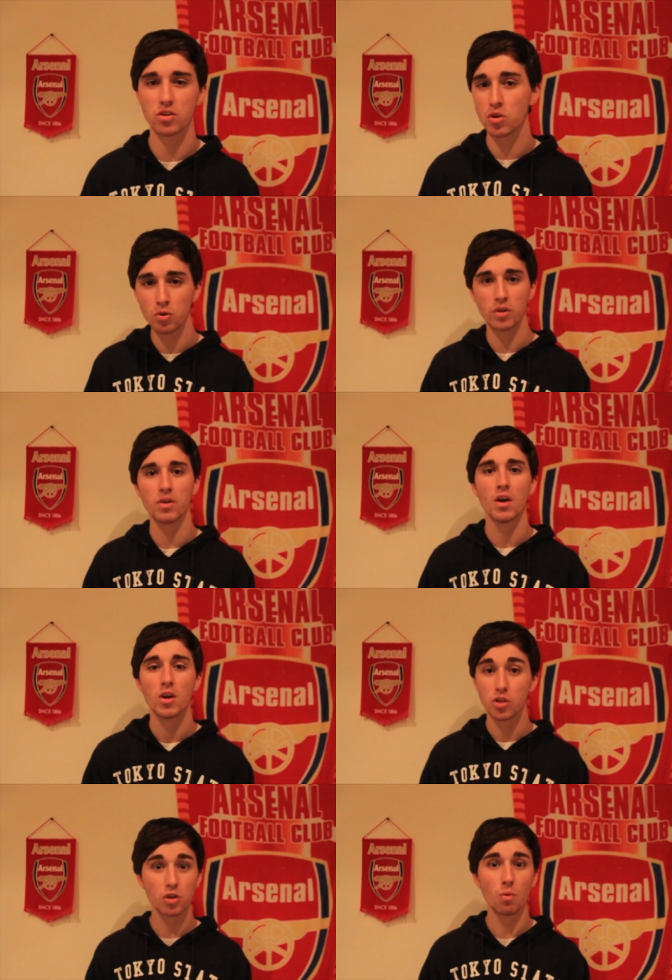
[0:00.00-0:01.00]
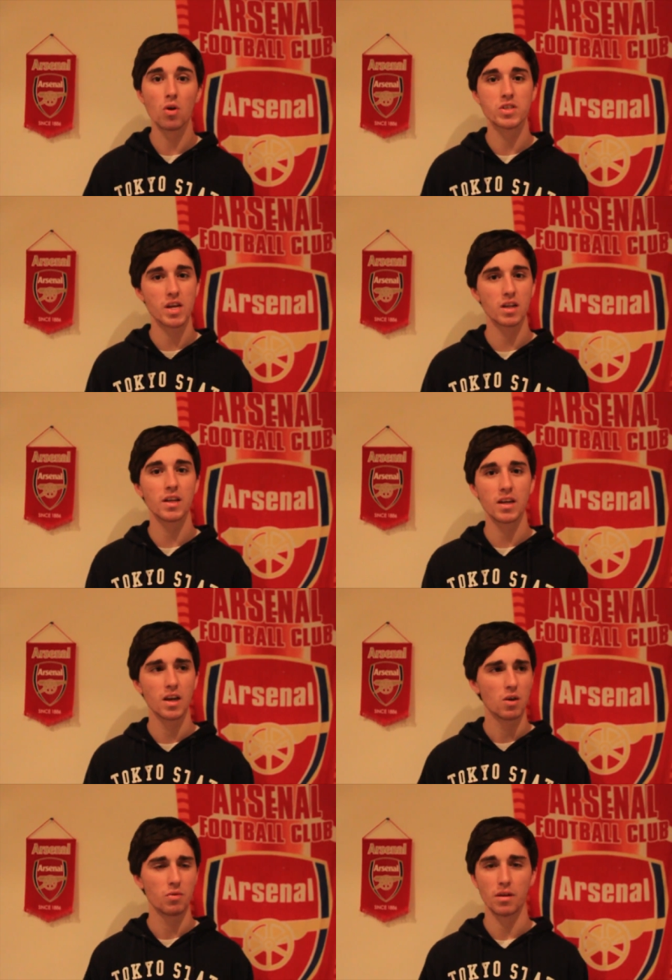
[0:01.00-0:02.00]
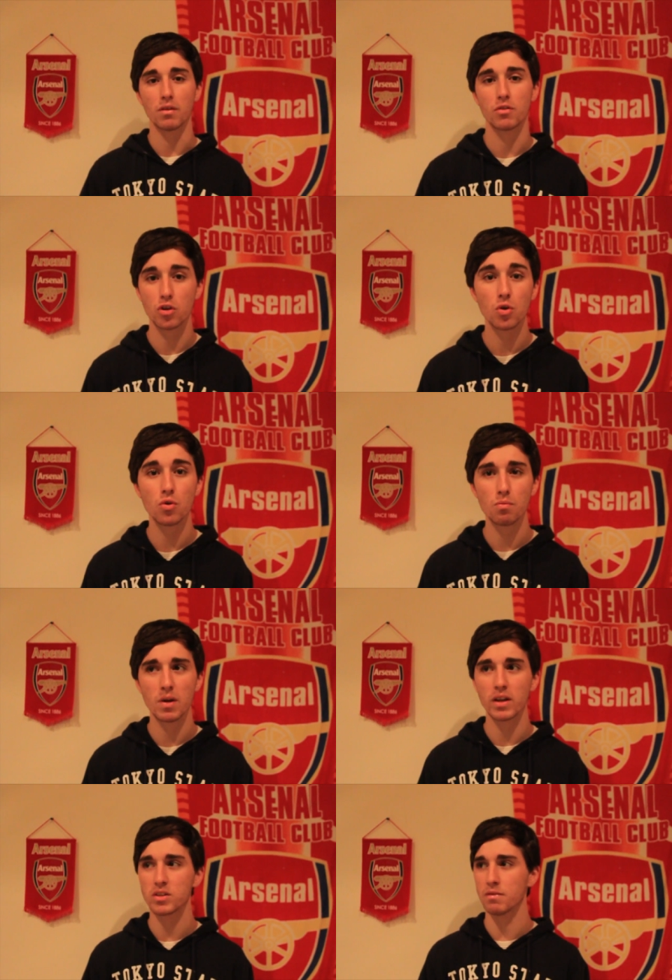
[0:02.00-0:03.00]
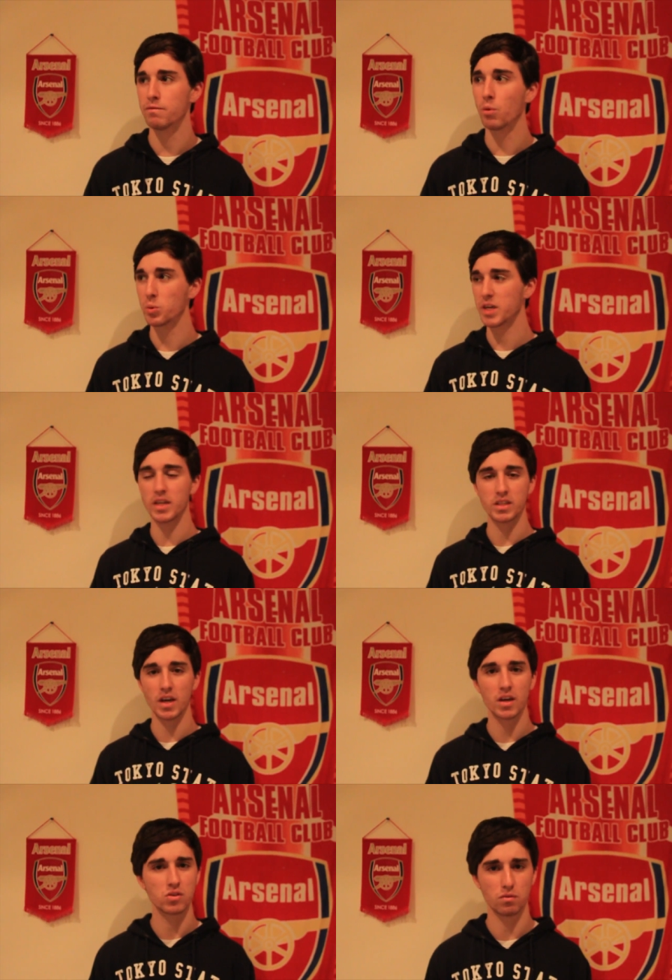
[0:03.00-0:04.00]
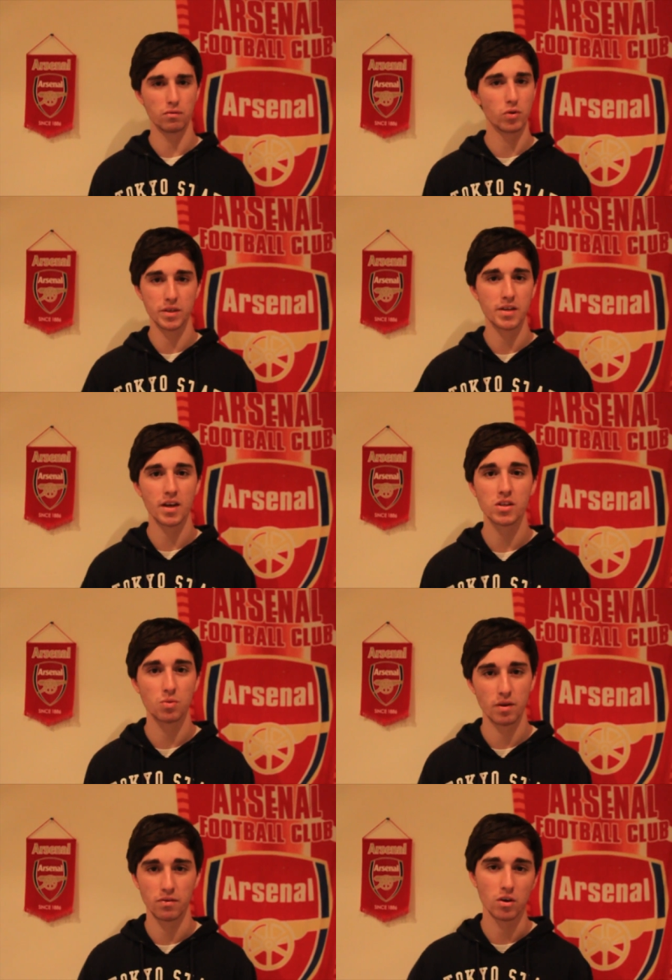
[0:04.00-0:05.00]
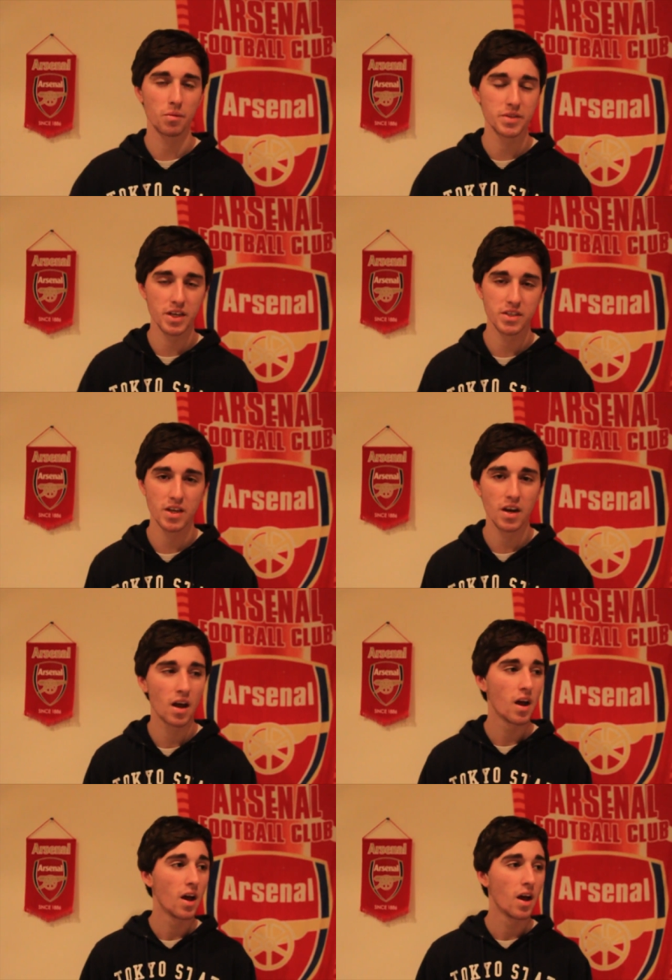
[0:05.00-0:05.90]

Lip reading: 2-2 suddenly within 2 minutes and 14 seconds or 40 seconds, whatever the commentator said.